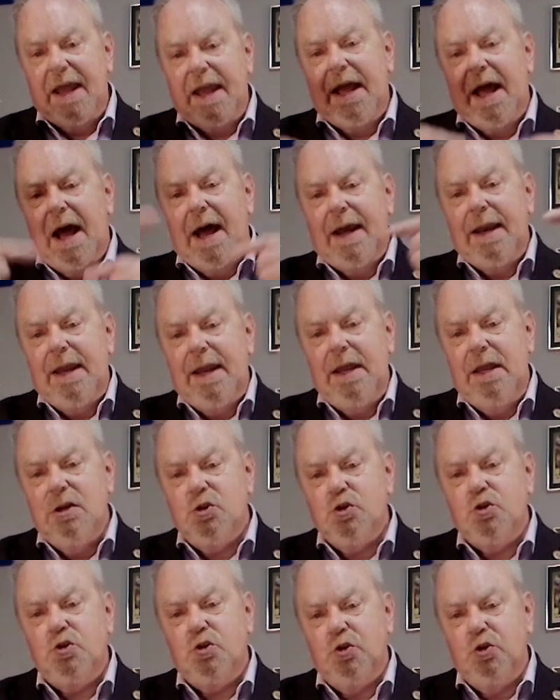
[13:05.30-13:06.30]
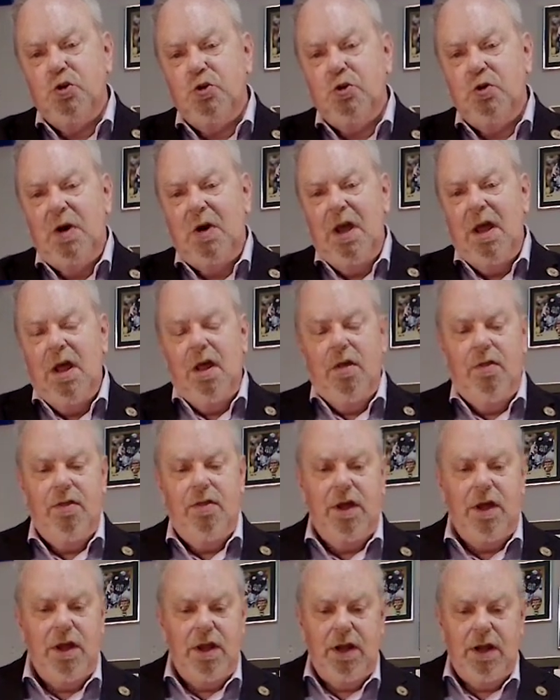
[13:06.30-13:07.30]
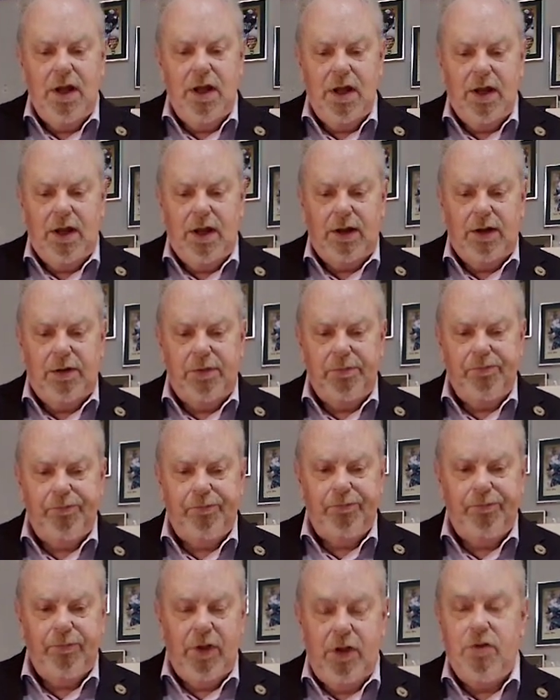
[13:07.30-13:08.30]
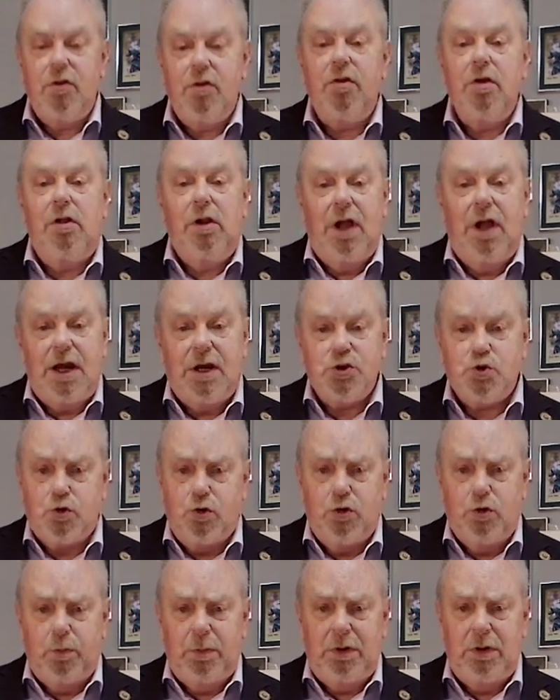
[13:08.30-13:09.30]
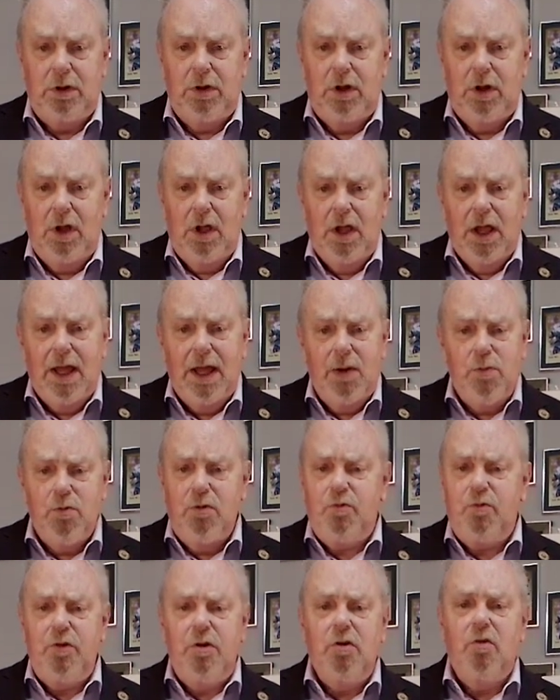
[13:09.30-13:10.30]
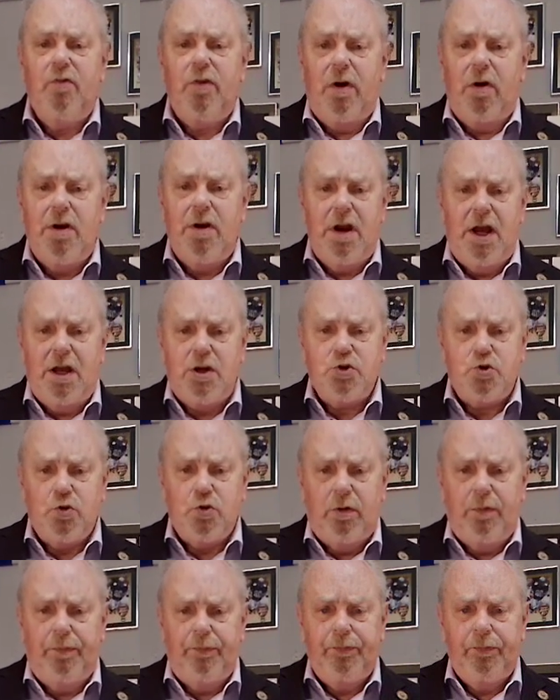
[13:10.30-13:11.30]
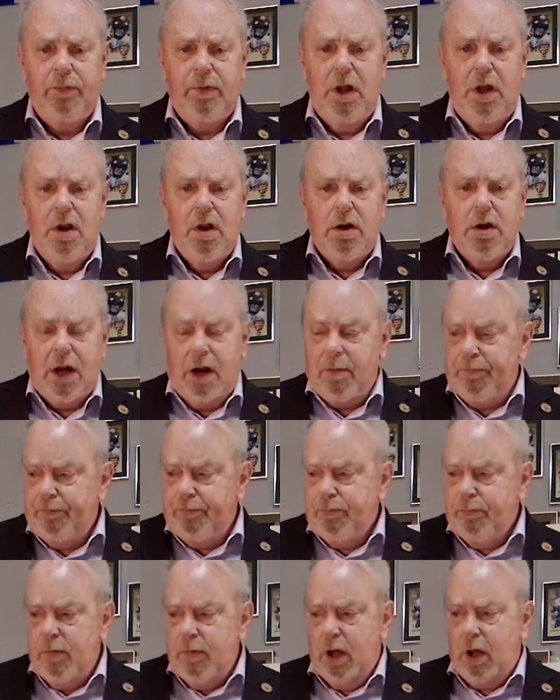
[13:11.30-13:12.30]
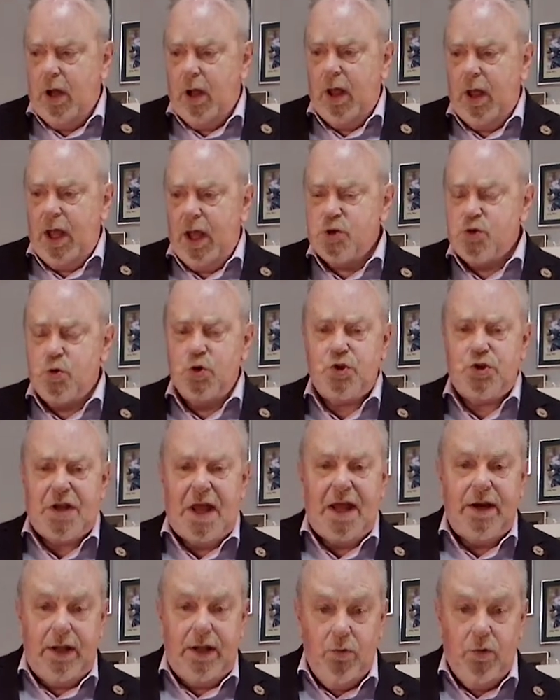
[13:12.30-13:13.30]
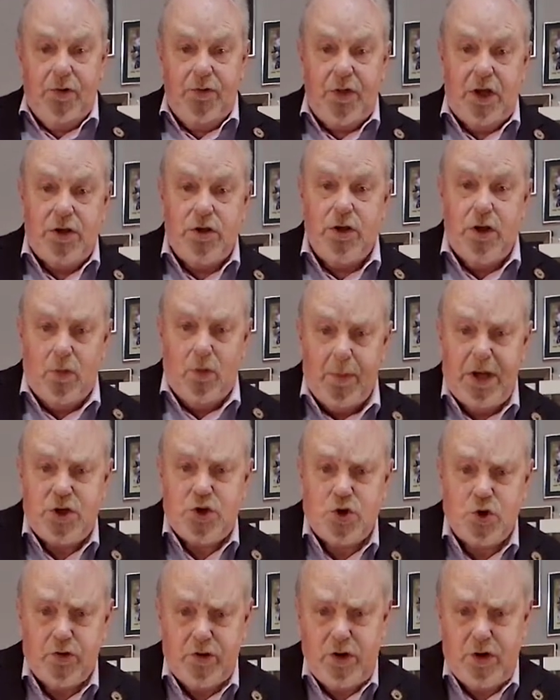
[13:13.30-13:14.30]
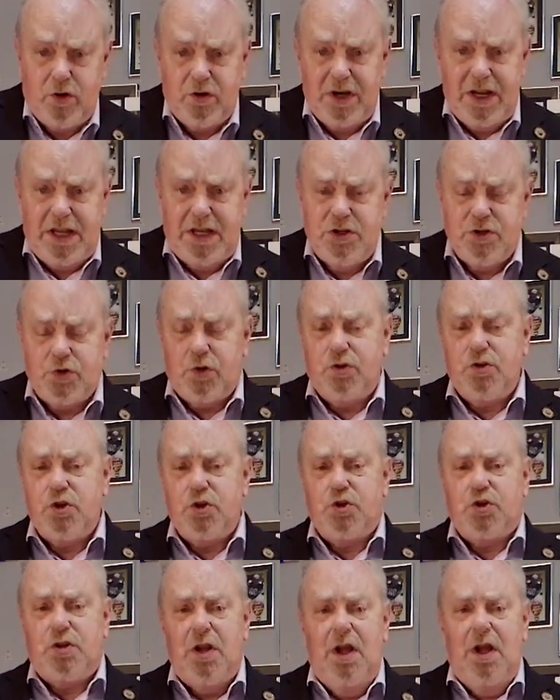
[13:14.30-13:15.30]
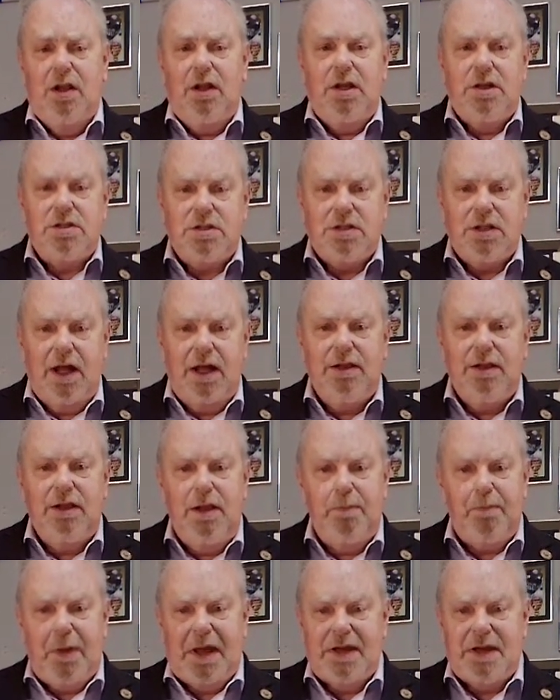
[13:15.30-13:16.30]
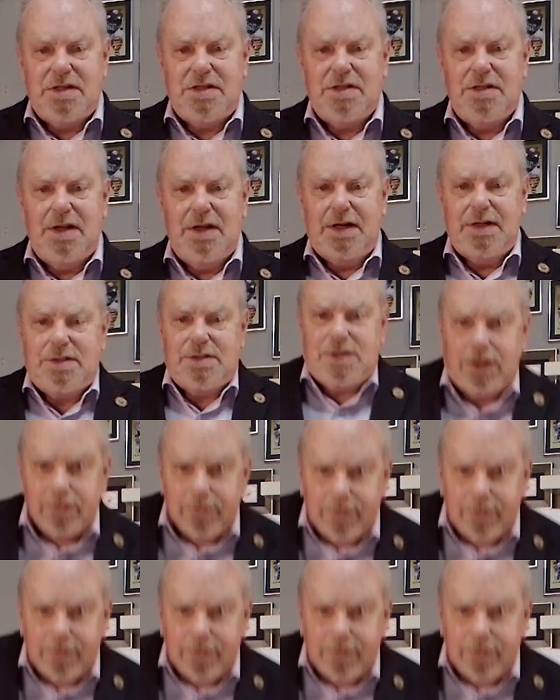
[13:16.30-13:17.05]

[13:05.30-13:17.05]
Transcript: got into the classroom, it would feel very natural. Now, as we're standing, one thing, you know, make sure that your knees are just like slightly bent, not